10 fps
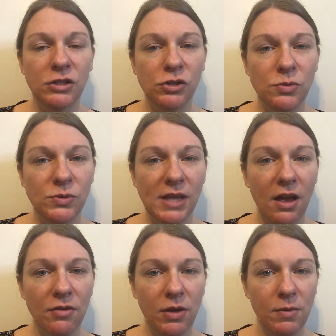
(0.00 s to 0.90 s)
choose
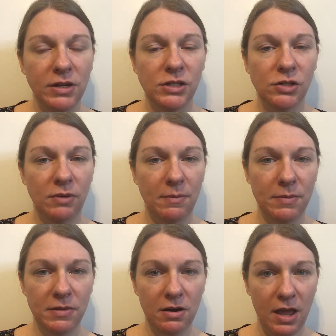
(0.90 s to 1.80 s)
how they wanted to wrap
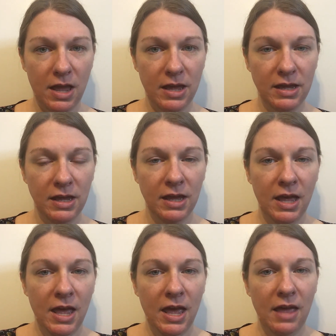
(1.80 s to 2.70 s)
up their egg,
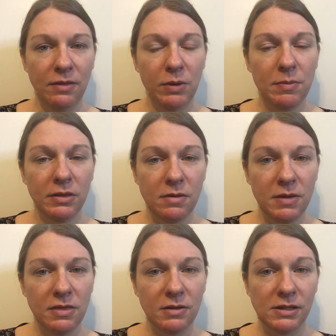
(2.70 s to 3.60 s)
and then we put them
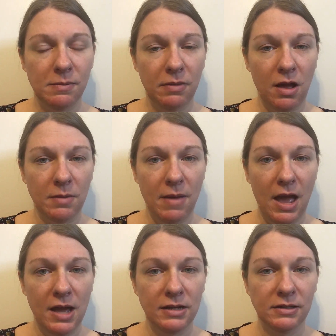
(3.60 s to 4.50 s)
in the Ziploc
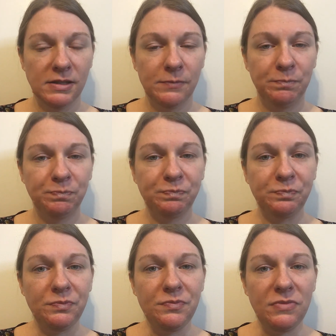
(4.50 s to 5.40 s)
bags,
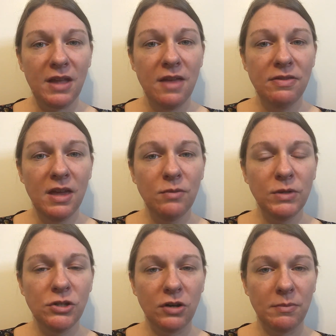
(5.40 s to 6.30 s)
and then we
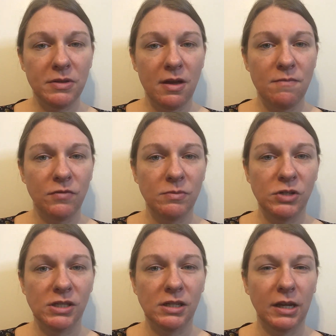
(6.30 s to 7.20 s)
dropped them from
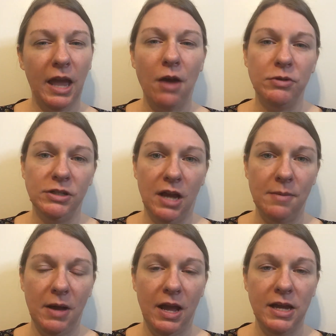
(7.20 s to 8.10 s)
just a countertop
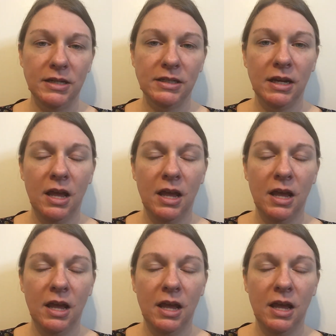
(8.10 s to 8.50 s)
height.